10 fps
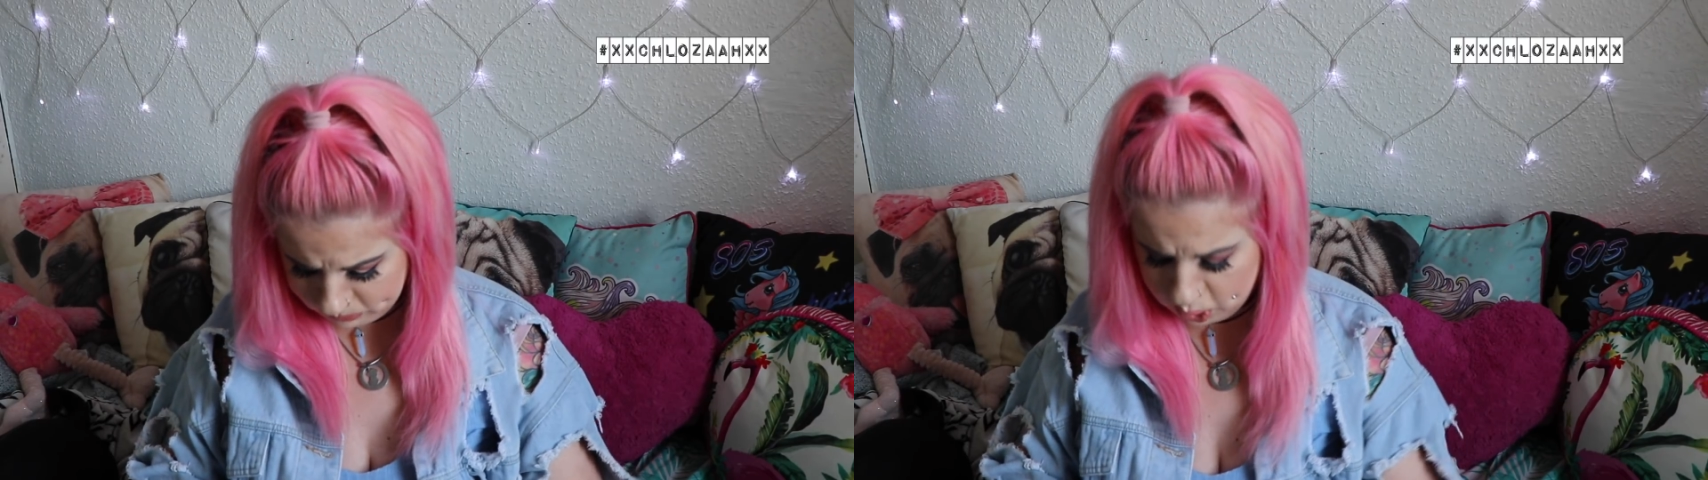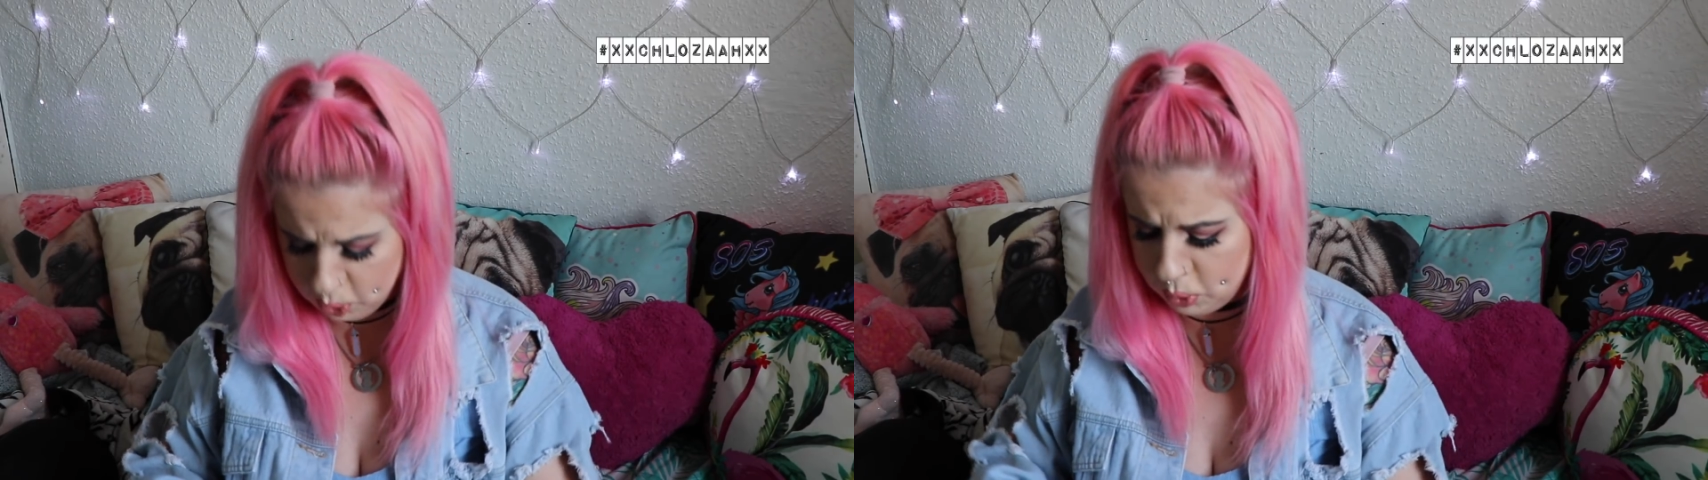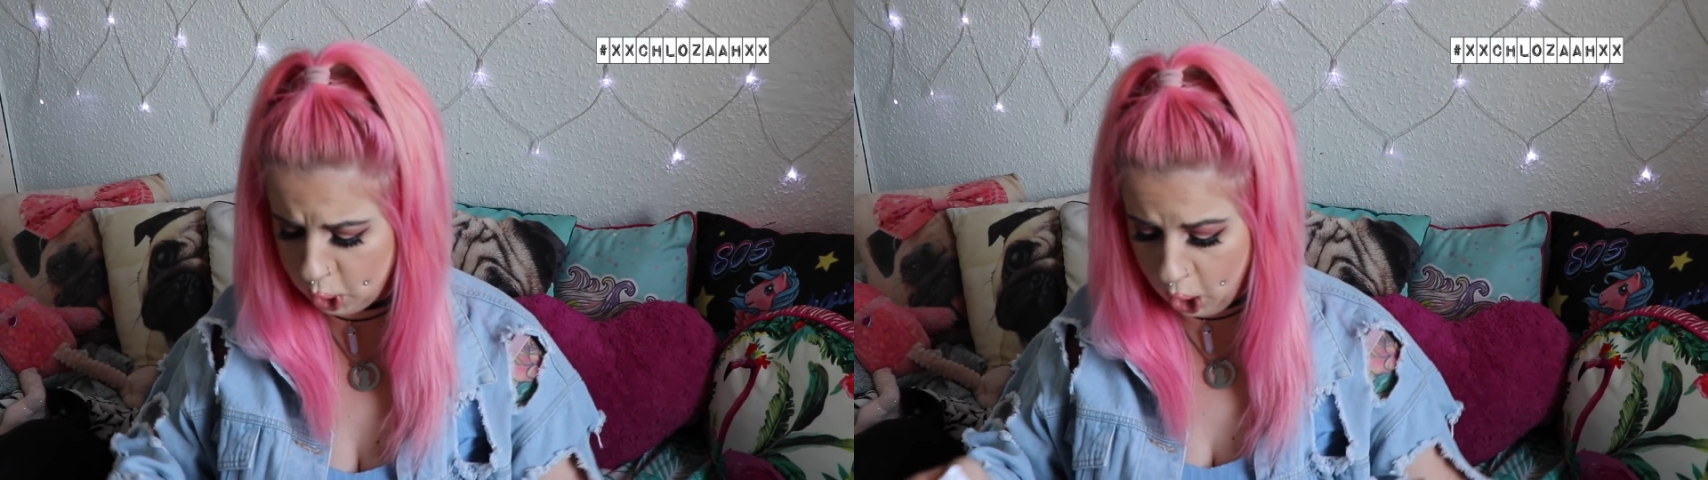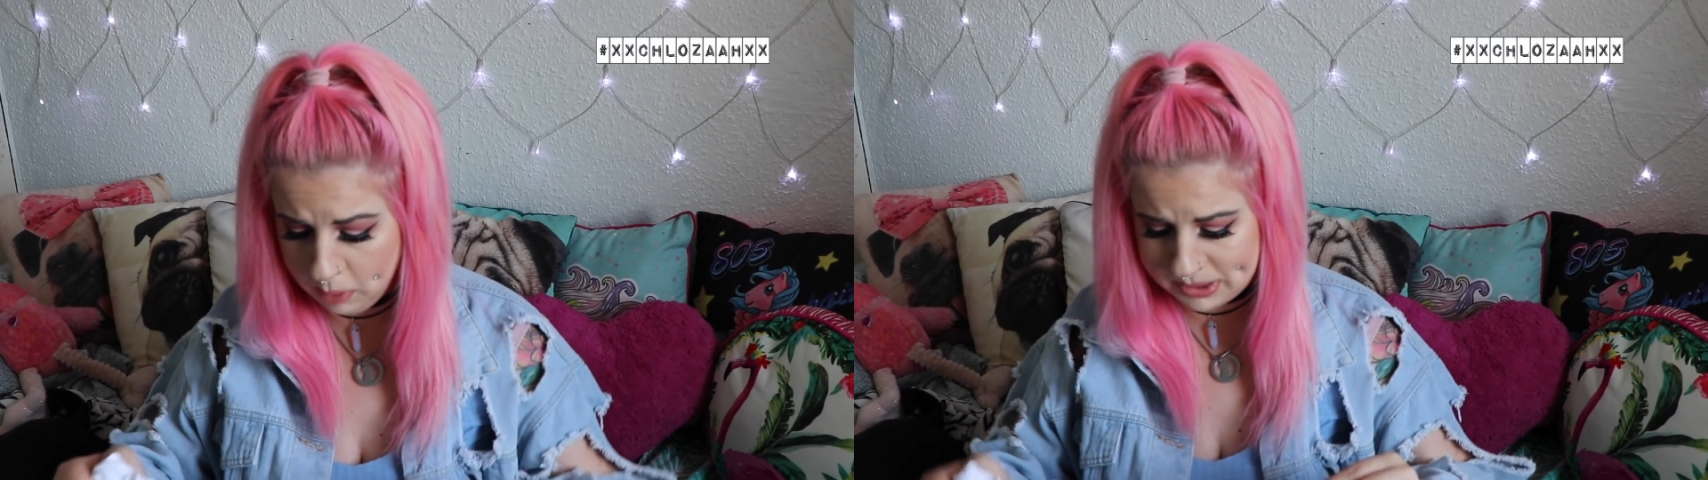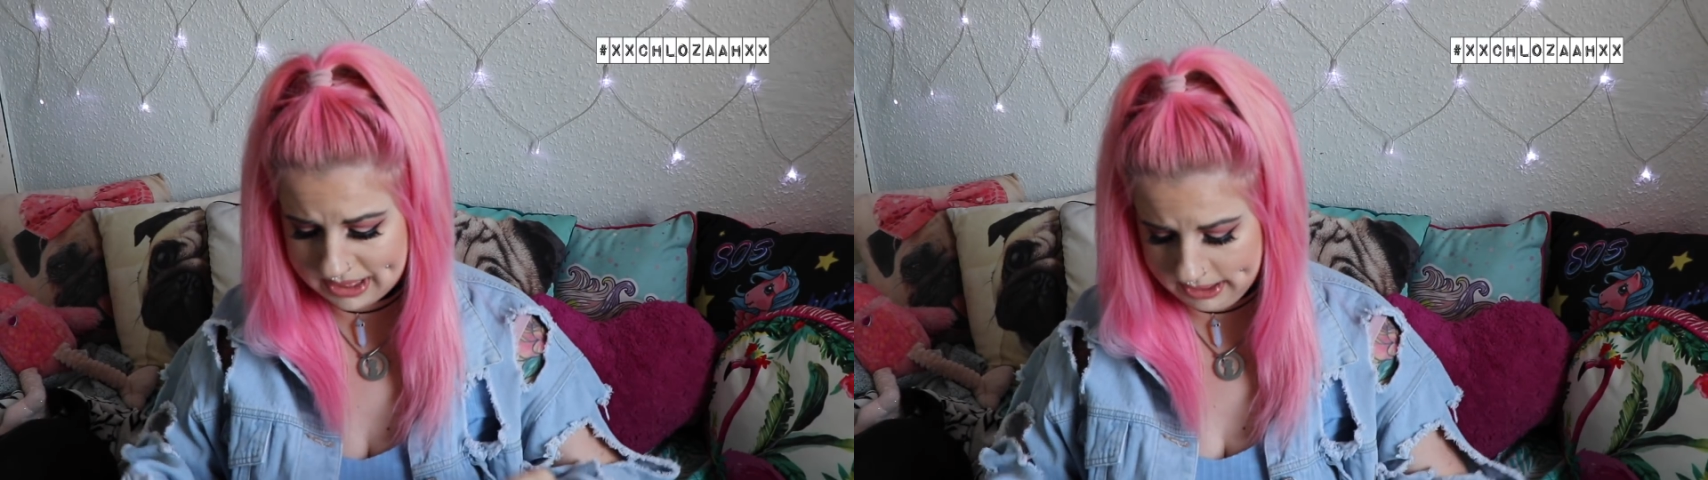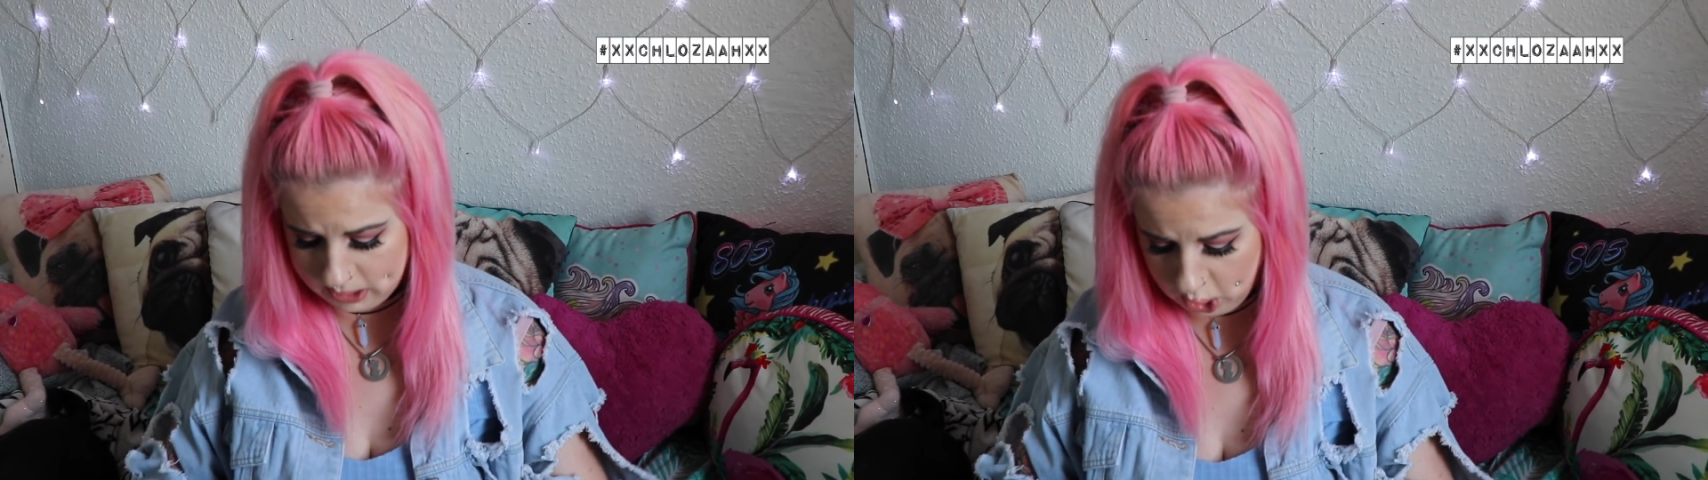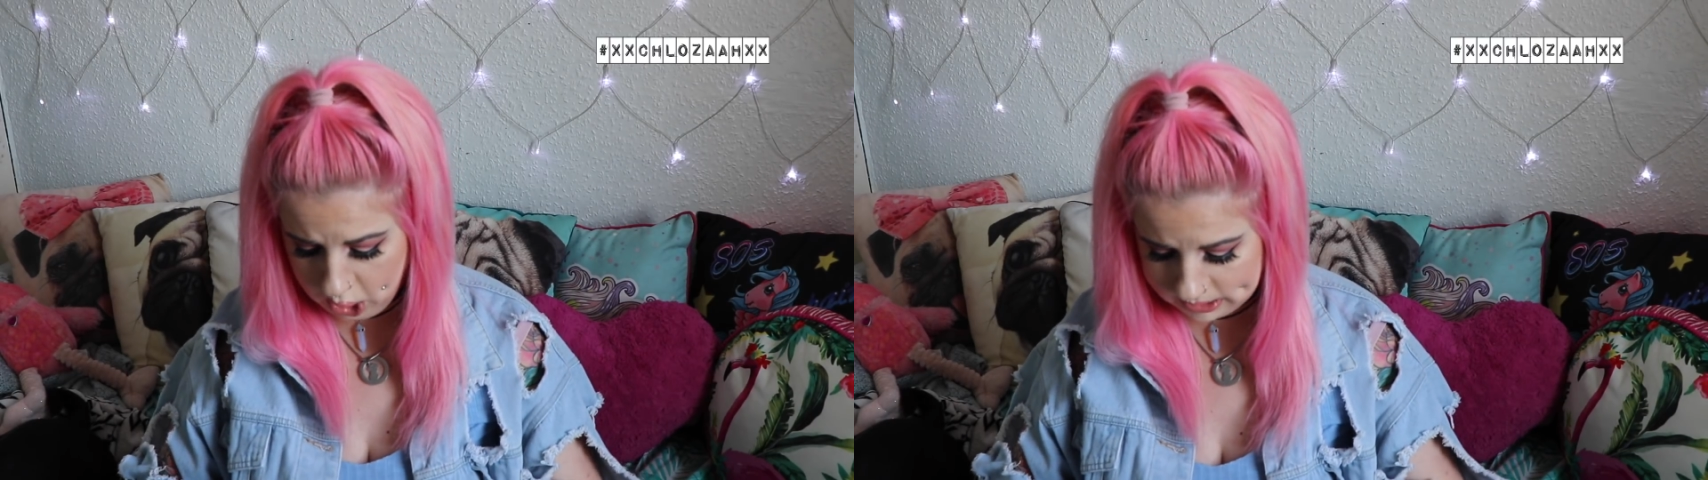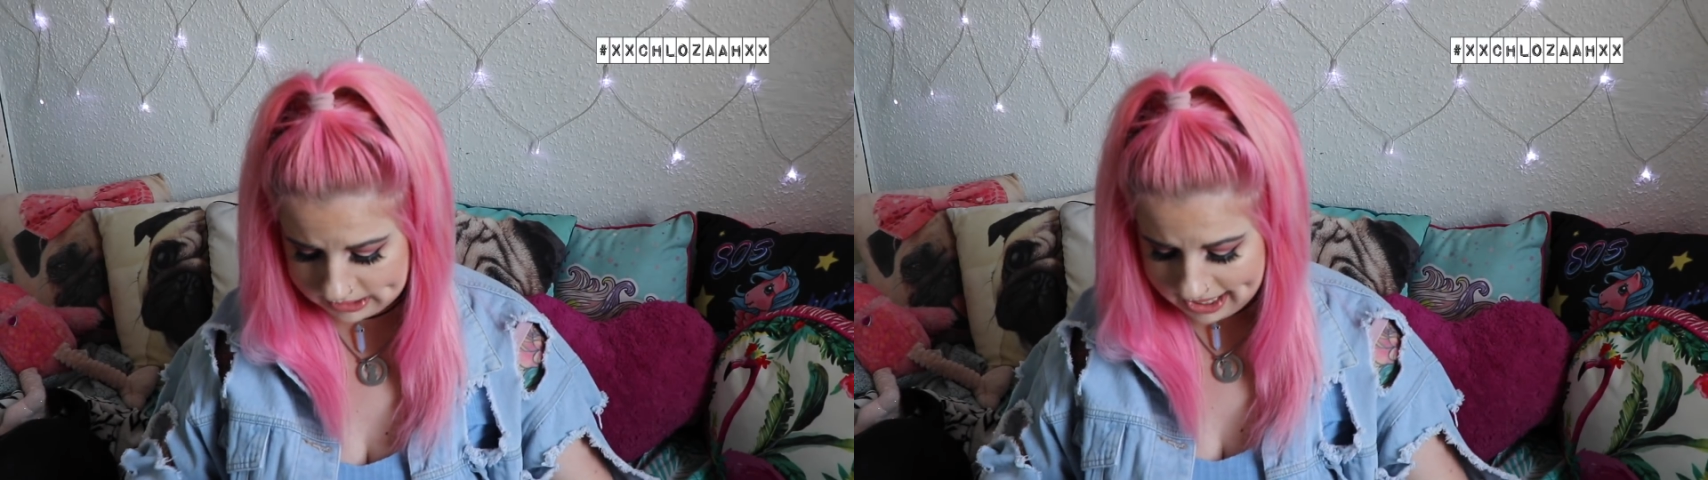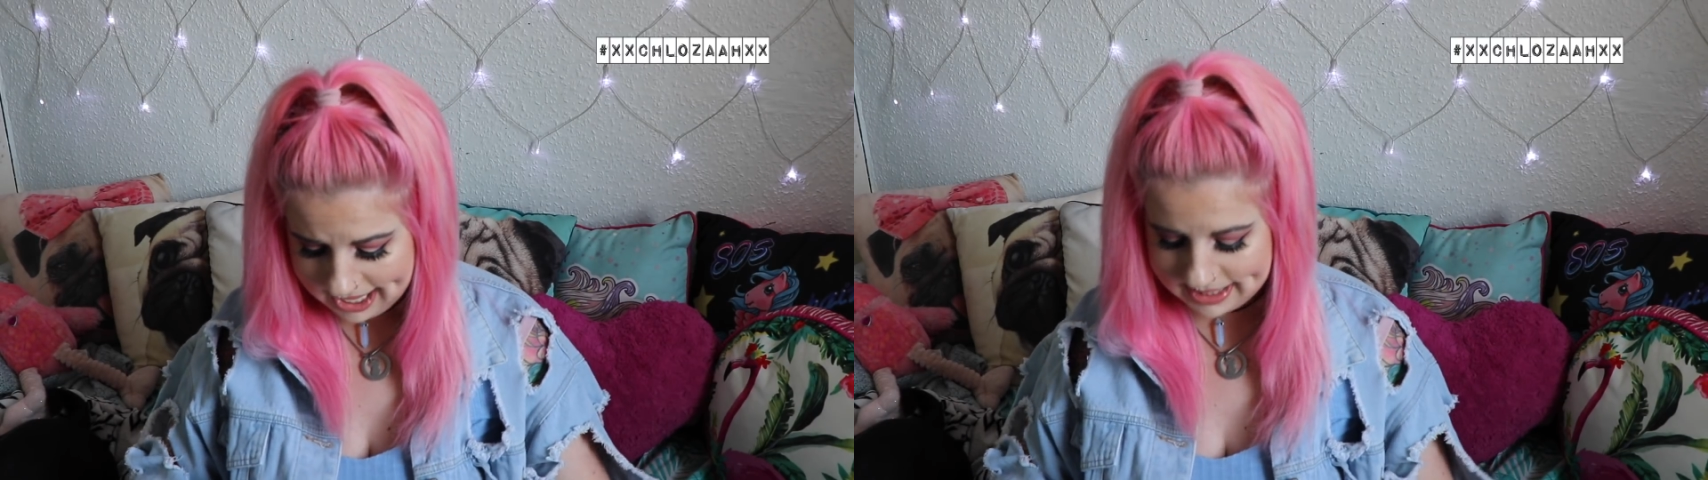two tops that I got.